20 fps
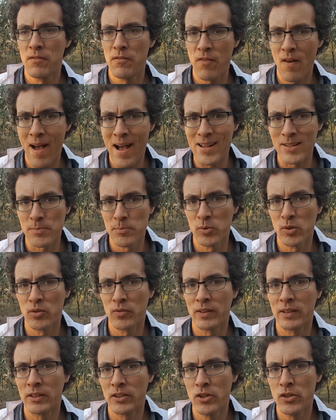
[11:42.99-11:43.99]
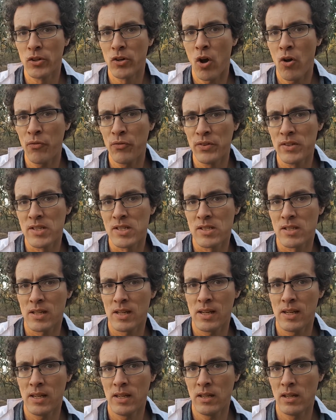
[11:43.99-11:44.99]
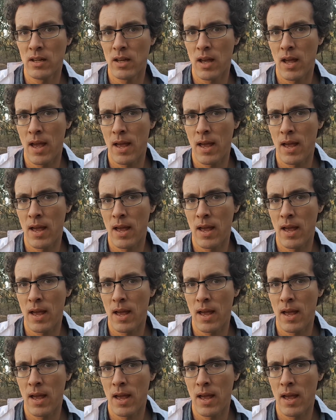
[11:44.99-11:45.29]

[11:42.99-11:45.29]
fast moving, you can often see